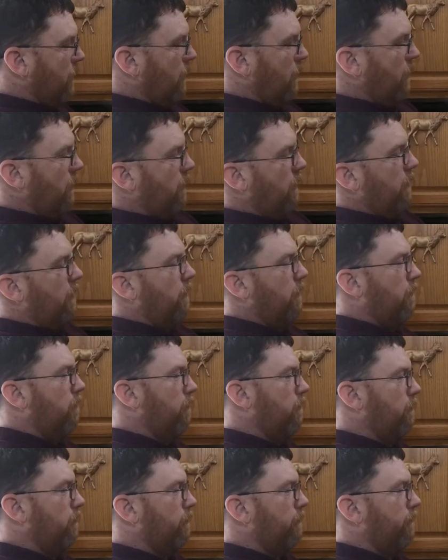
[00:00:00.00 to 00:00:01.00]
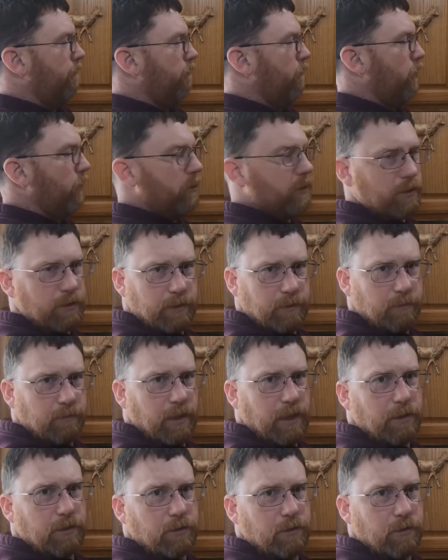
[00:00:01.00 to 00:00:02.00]
And push and
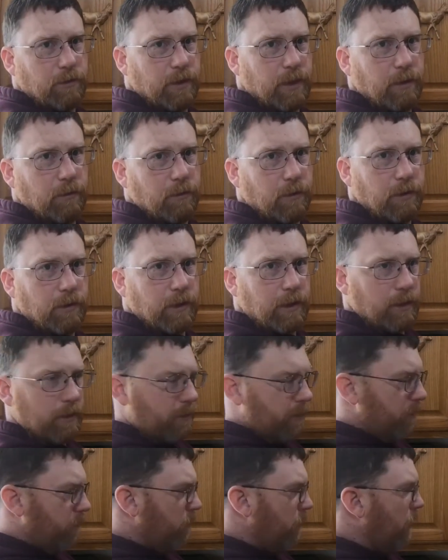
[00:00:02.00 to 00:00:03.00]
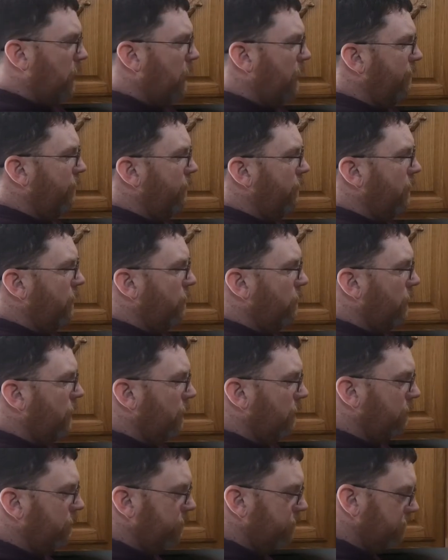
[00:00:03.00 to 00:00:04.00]
make sure they really are applied very
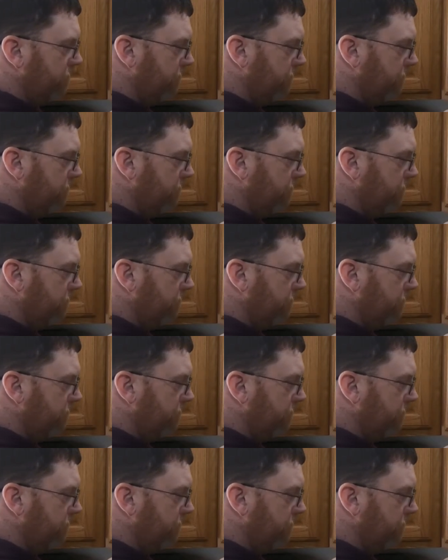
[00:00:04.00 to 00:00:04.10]
well.